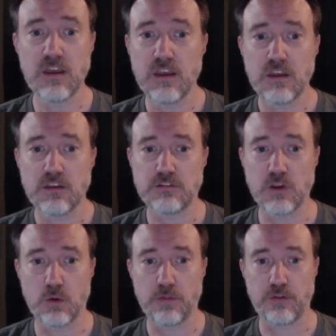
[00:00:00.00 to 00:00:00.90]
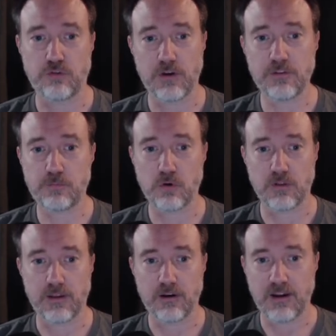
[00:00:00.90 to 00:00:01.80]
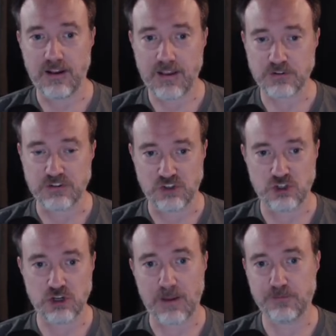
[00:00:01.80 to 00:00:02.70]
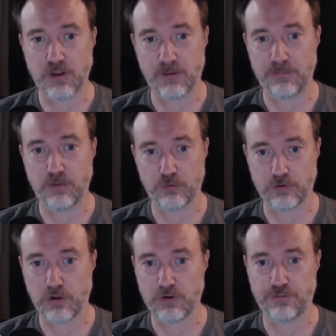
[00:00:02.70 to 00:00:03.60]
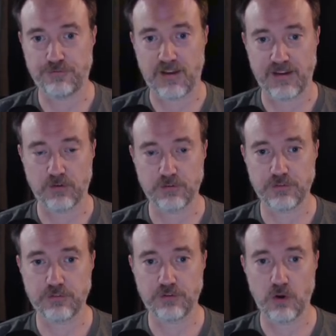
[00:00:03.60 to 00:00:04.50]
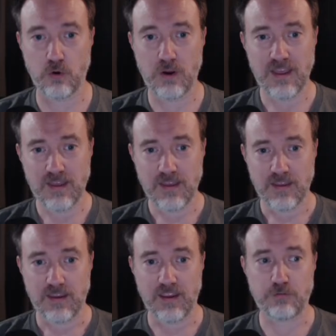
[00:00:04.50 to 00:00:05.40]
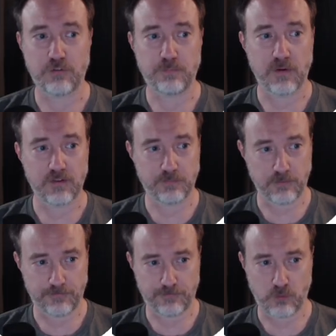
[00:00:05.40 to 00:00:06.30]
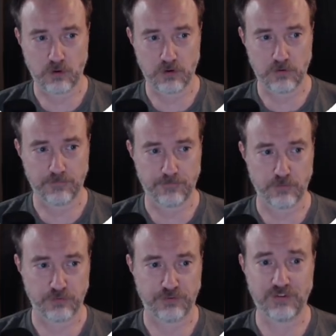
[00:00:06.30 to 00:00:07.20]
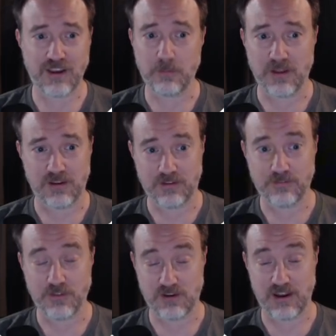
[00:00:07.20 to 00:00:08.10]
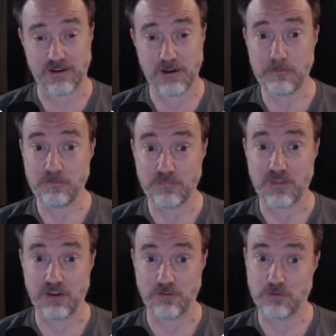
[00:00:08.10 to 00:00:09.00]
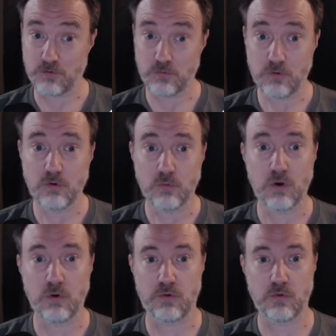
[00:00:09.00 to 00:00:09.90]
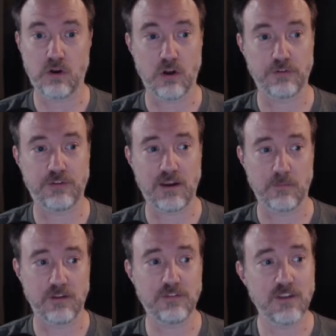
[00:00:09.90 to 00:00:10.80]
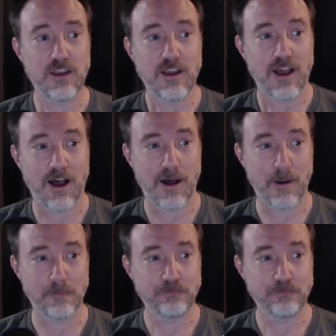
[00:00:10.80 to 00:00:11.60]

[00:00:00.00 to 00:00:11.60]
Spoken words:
So the transport layer, it actually chops up those large files. So it's responsible for segmenting the data into what we will call segments. And